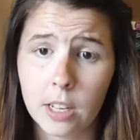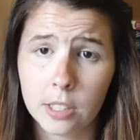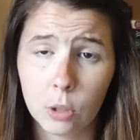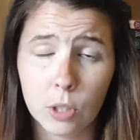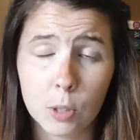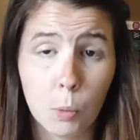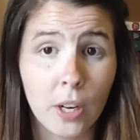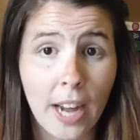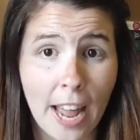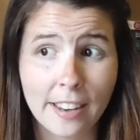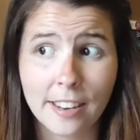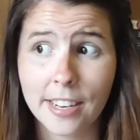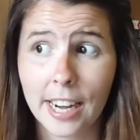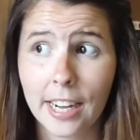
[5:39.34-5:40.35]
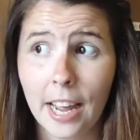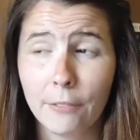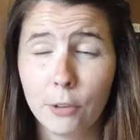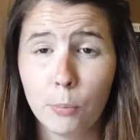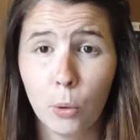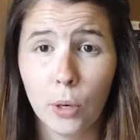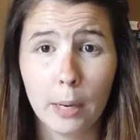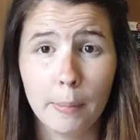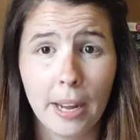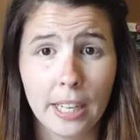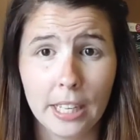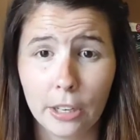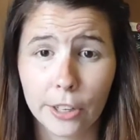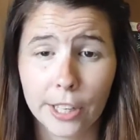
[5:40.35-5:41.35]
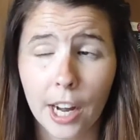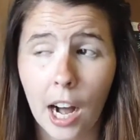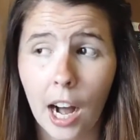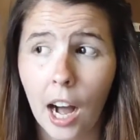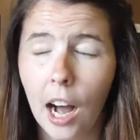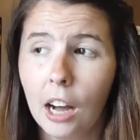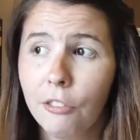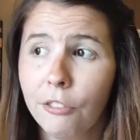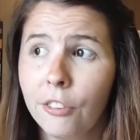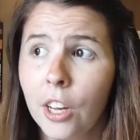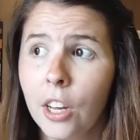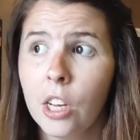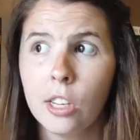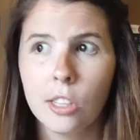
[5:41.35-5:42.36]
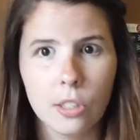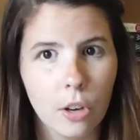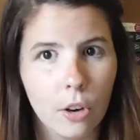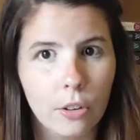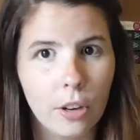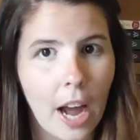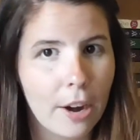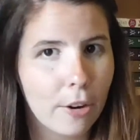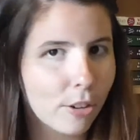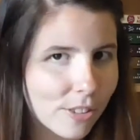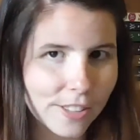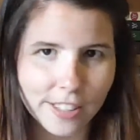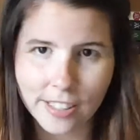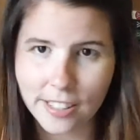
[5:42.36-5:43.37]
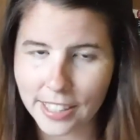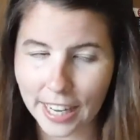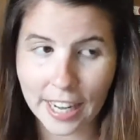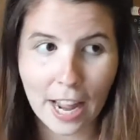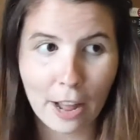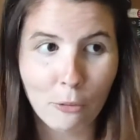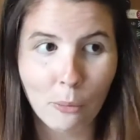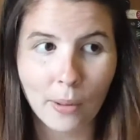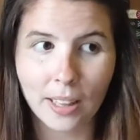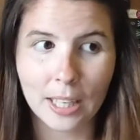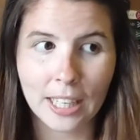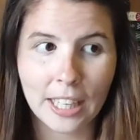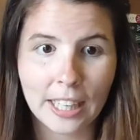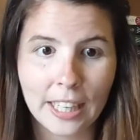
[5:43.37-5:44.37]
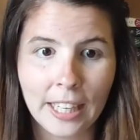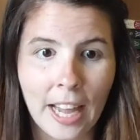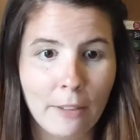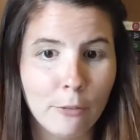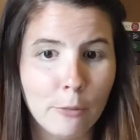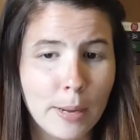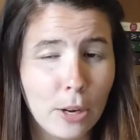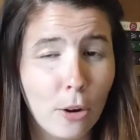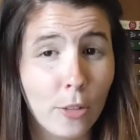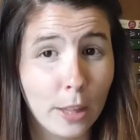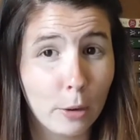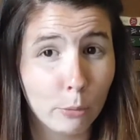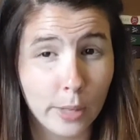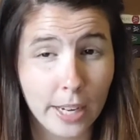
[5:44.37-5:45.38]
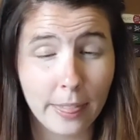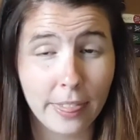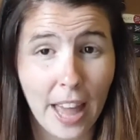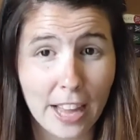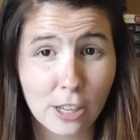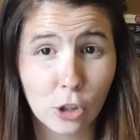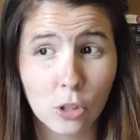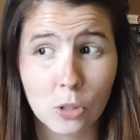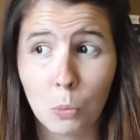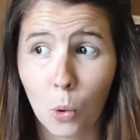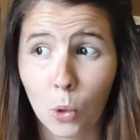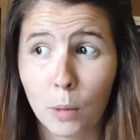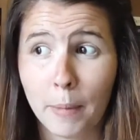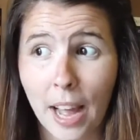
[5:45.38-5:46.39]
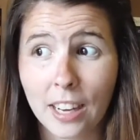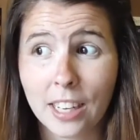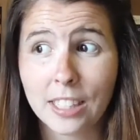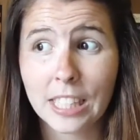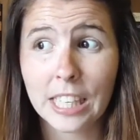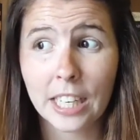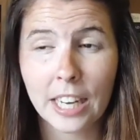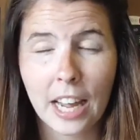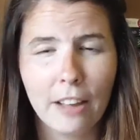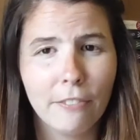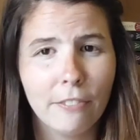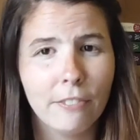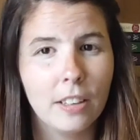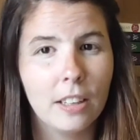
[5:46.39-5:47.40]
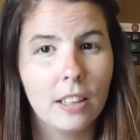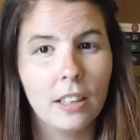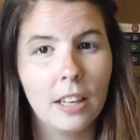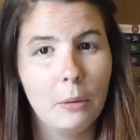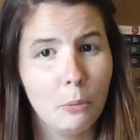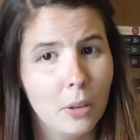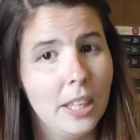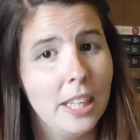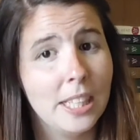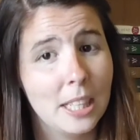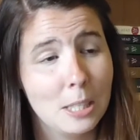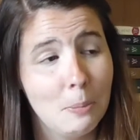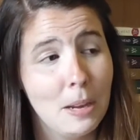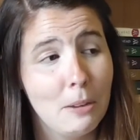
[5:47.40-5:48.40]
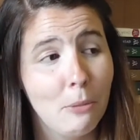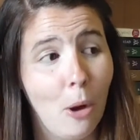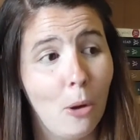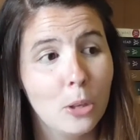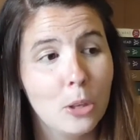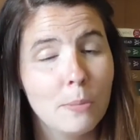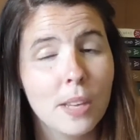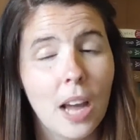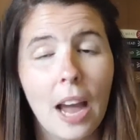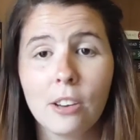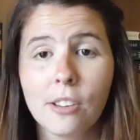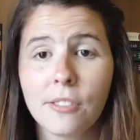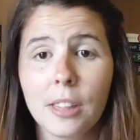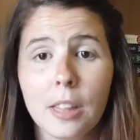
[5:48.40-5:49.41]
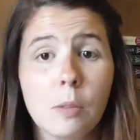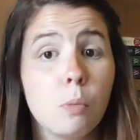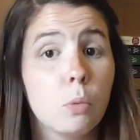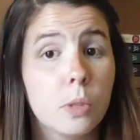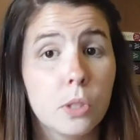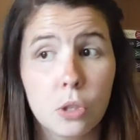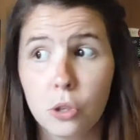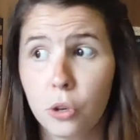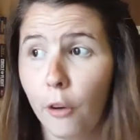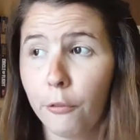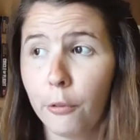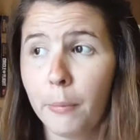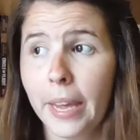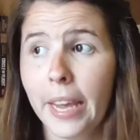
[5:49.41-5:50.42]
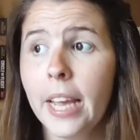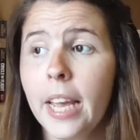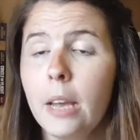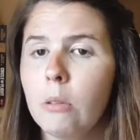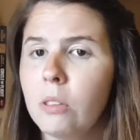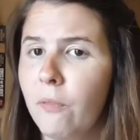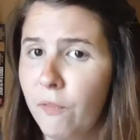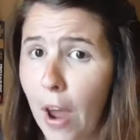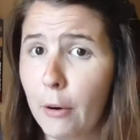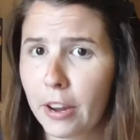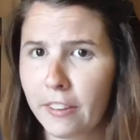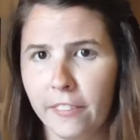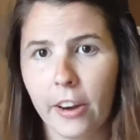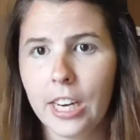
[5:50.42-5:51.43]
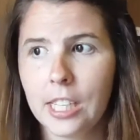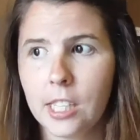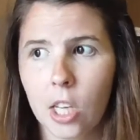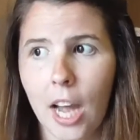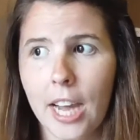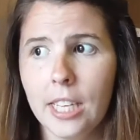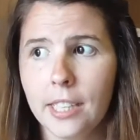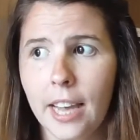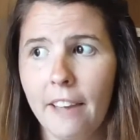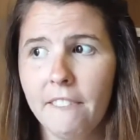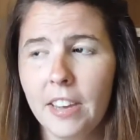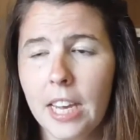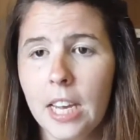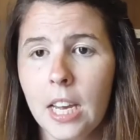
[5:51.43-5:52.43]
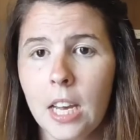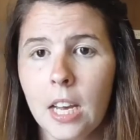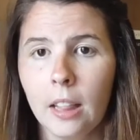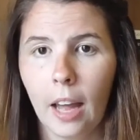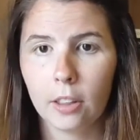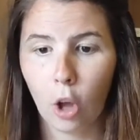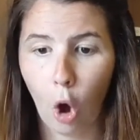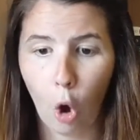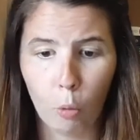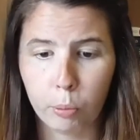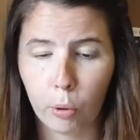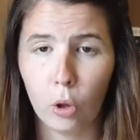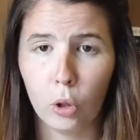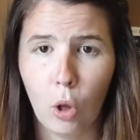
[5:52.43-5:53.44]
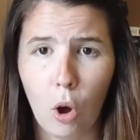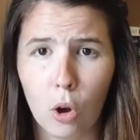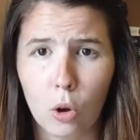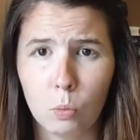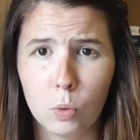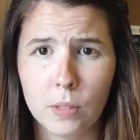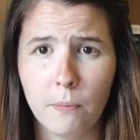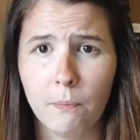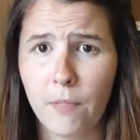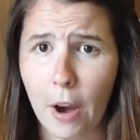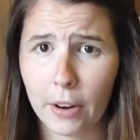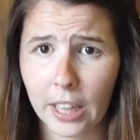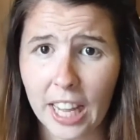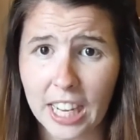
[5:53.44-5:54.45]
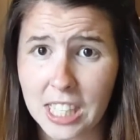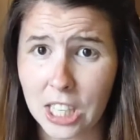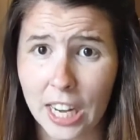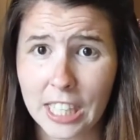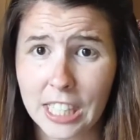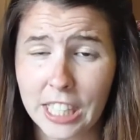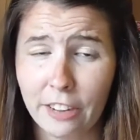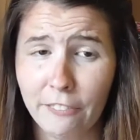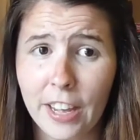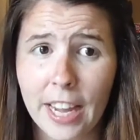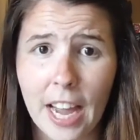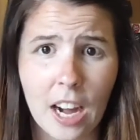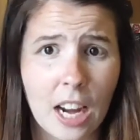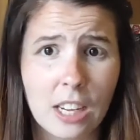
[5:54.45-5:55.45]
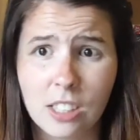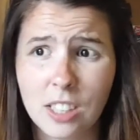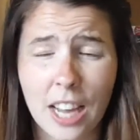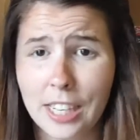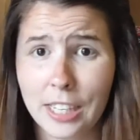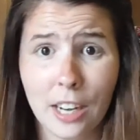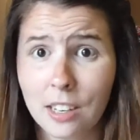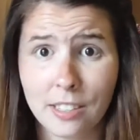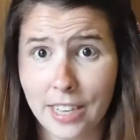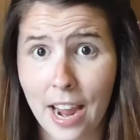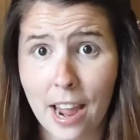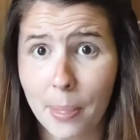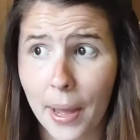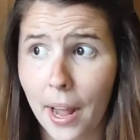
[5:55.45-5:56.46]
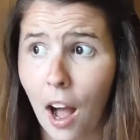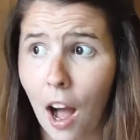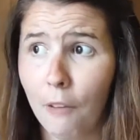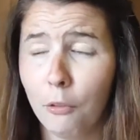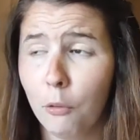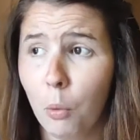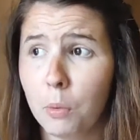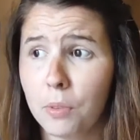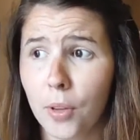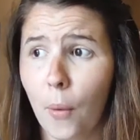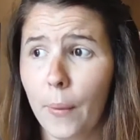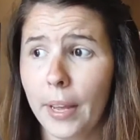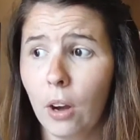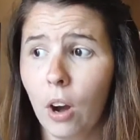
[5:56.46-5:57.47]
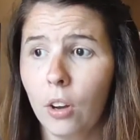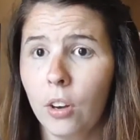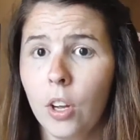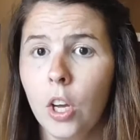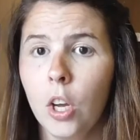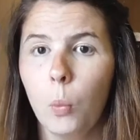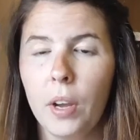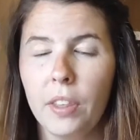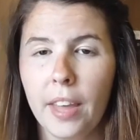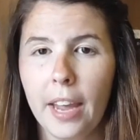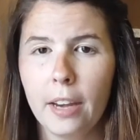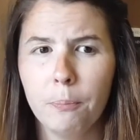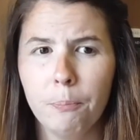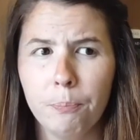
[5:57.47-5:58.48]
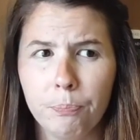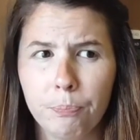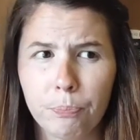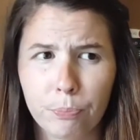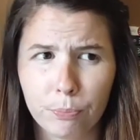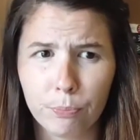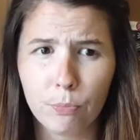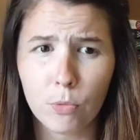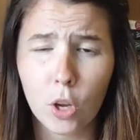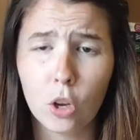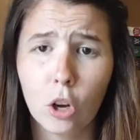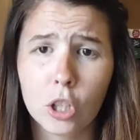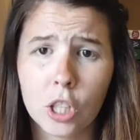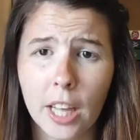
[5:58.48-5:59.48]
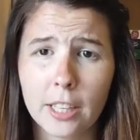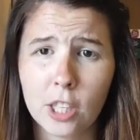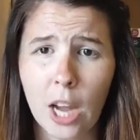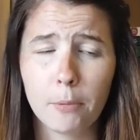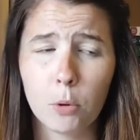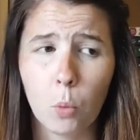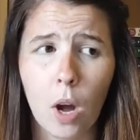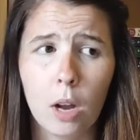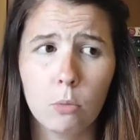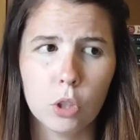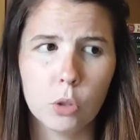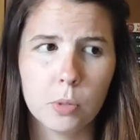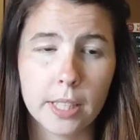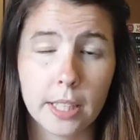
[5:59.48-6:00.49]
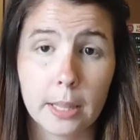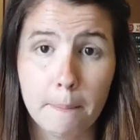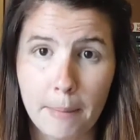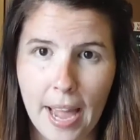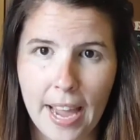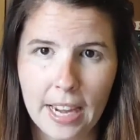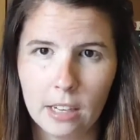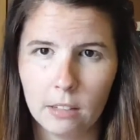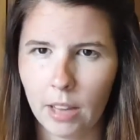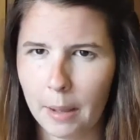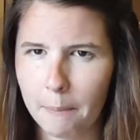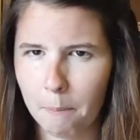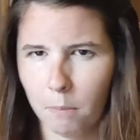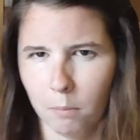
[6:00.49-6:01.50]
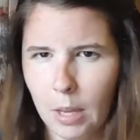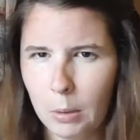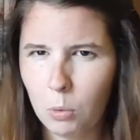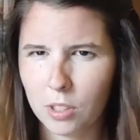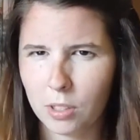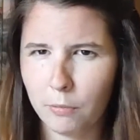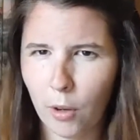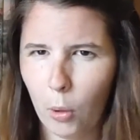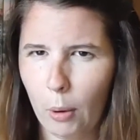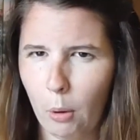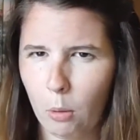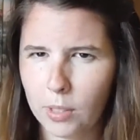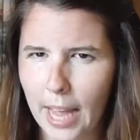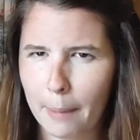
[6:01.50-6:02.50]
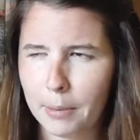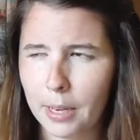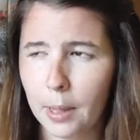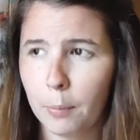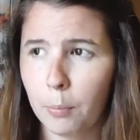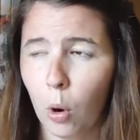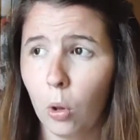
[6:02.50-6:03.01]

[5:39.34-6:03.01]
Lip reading: until this point, hadn't DNF'd a book in about 1.5 years. So I don't just DNF willy-nilly. And for me to only read that small amount and DNF, it really does speak volumes. This book was not for me. It was very, very science heavy. Like the whole prologue was very like scientific, and I didn't understand like half of what was going on. We then got to like chapter 1, which was like the main, like it wasn't following what was happening in the